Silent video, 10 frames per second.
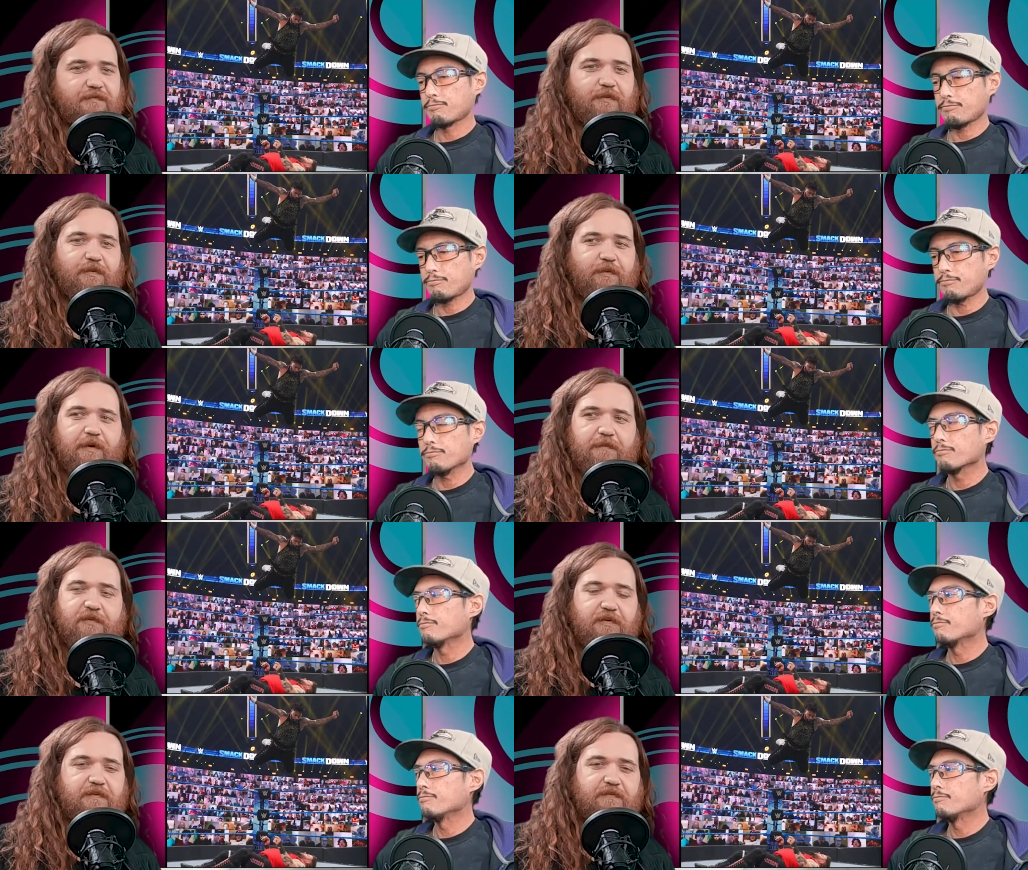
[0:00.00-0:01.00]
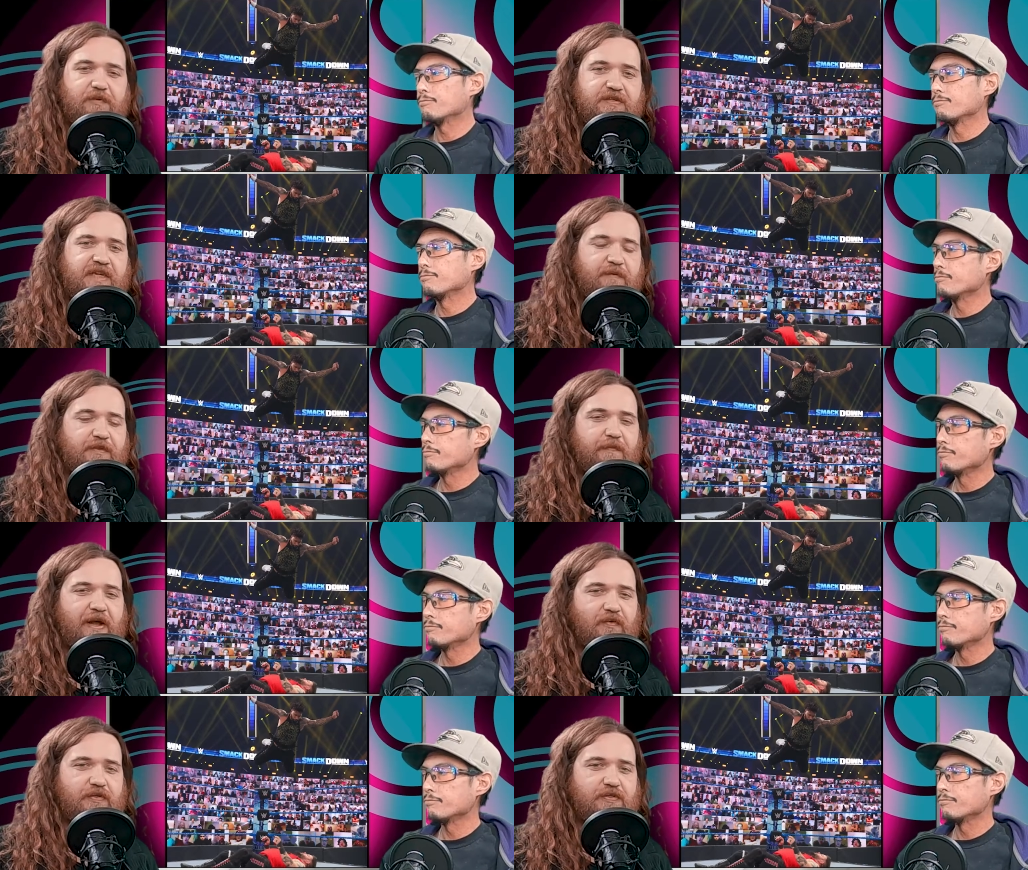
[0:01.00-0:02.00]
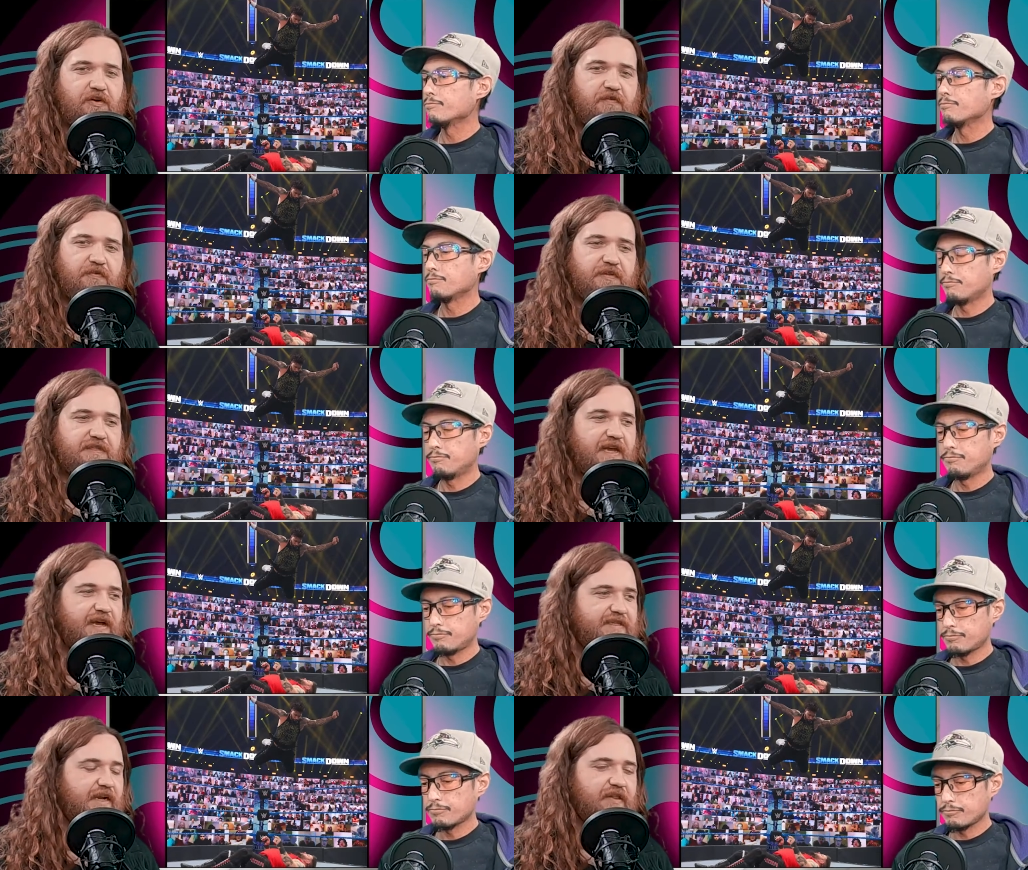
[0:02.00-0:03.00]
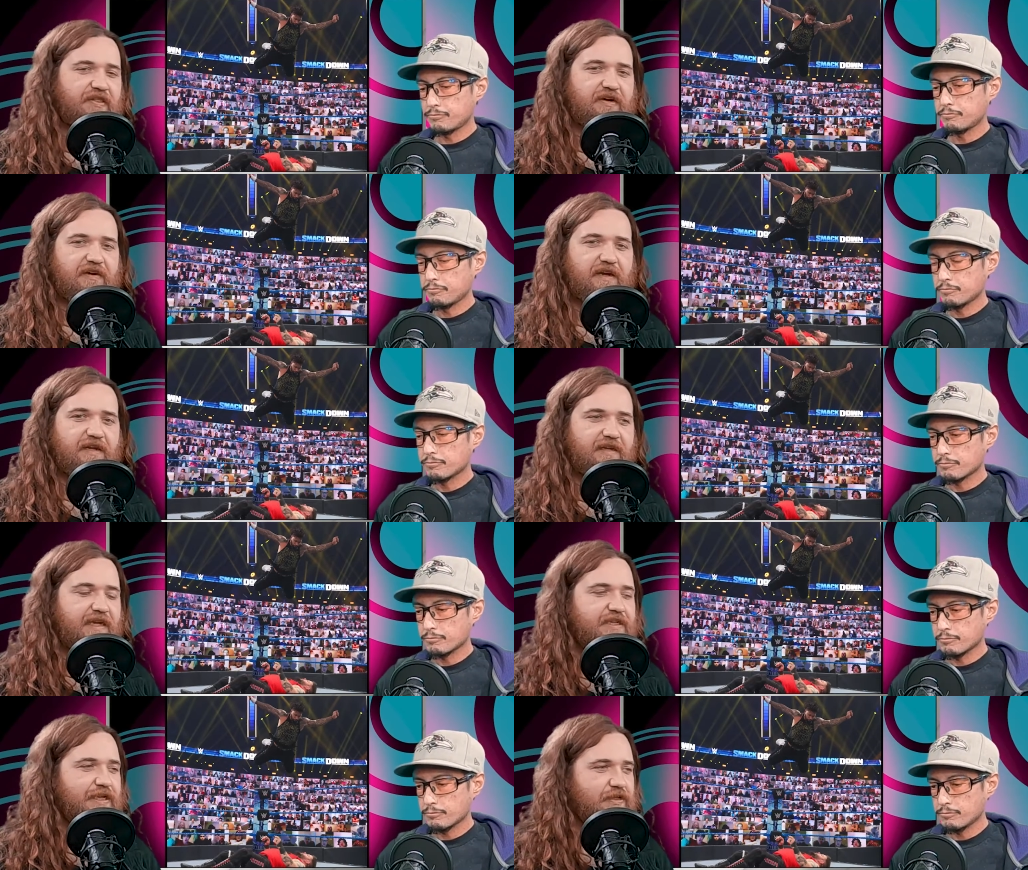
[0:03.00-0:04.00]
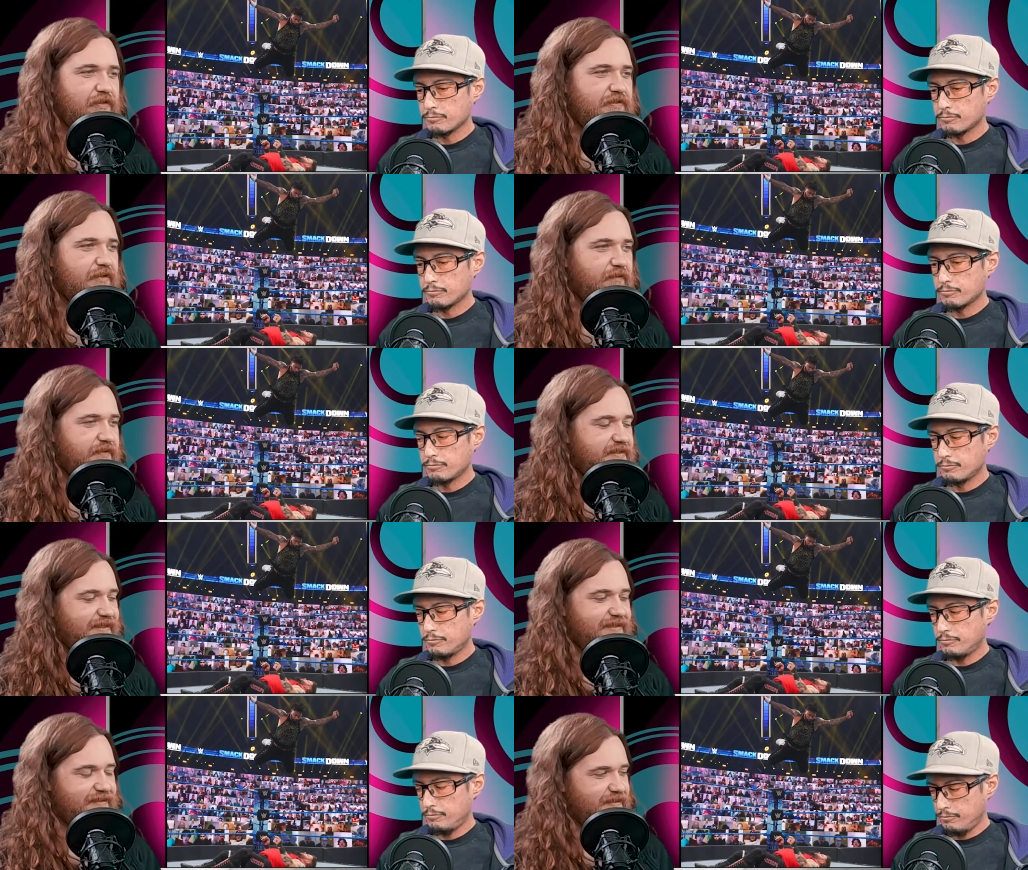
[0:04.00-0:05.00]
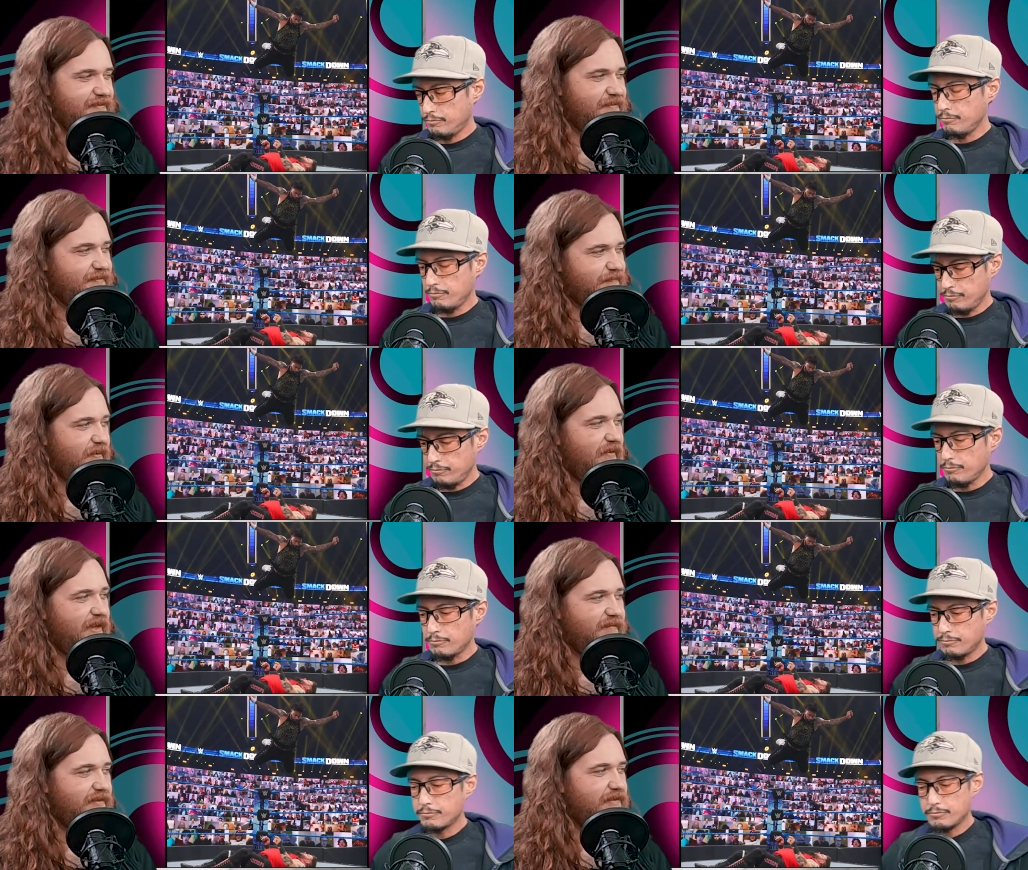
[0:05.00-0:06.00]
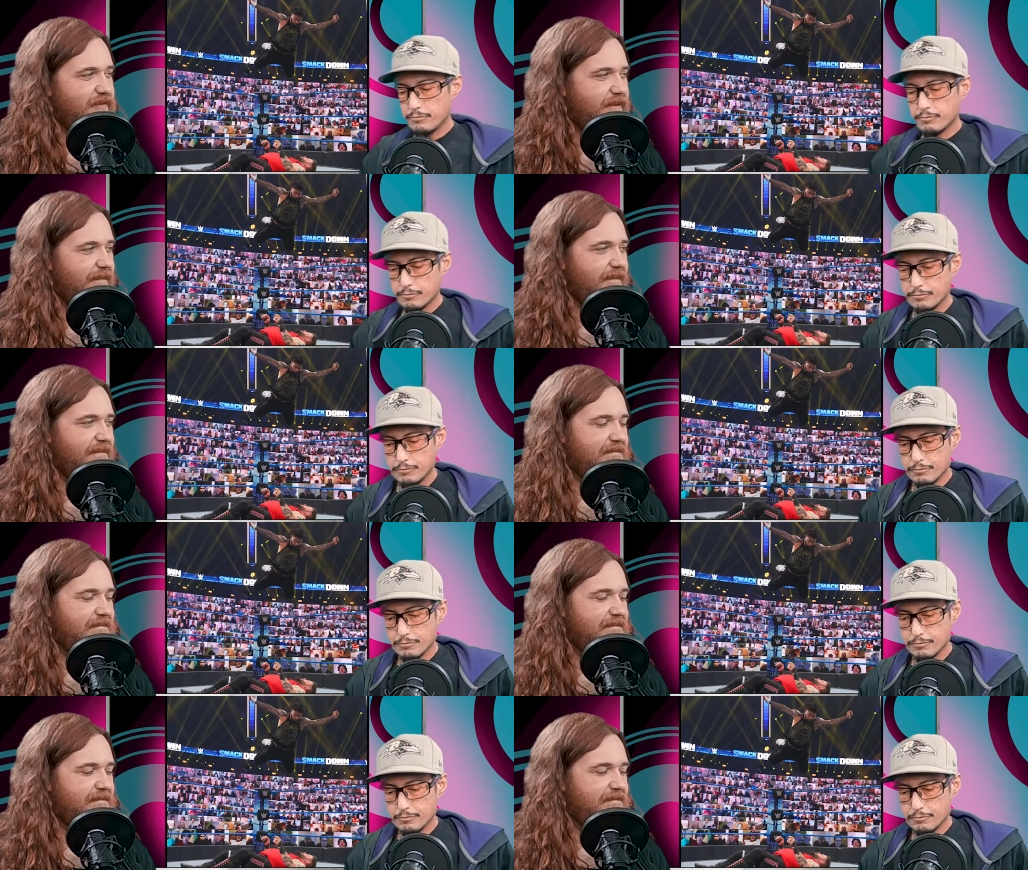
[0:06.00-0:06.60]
Speaker 1: we're we're we're, we're seeing what the boundaries are for these guys now that they're uh, indentured servants, as Paul Heyman called it.